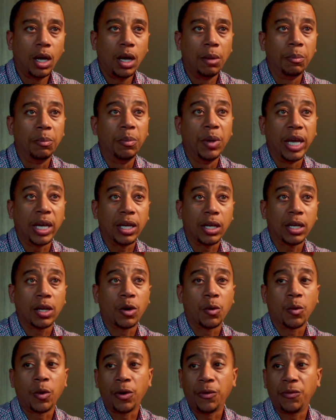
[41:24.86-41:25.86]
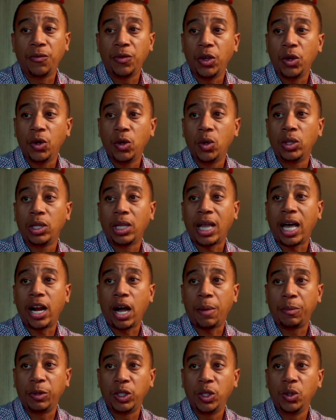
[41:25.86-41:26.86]
big career field, a lot
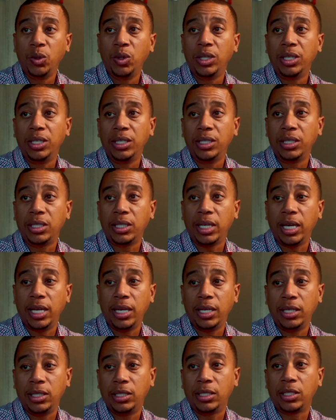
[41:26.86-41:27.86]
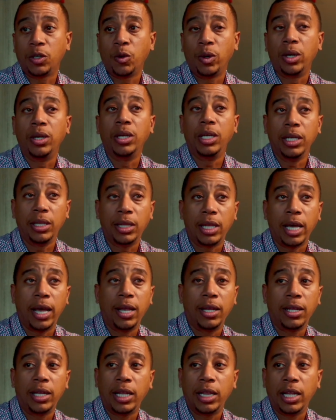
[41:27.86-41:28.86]
of opportunities, and it's just going to need
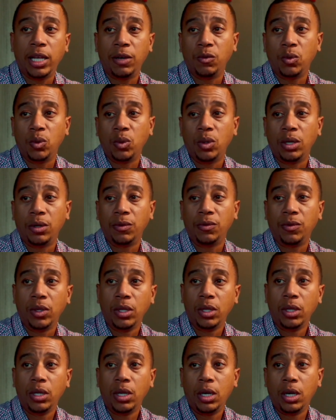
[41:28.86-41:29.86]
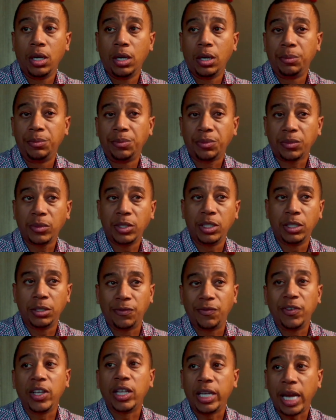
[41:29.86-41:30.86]
that level of
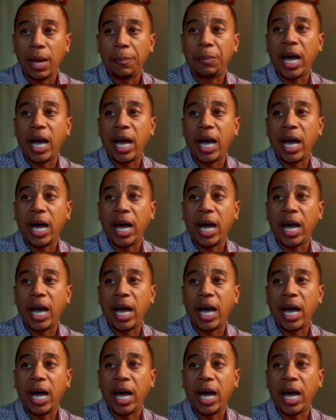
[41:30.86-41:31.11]
just filling that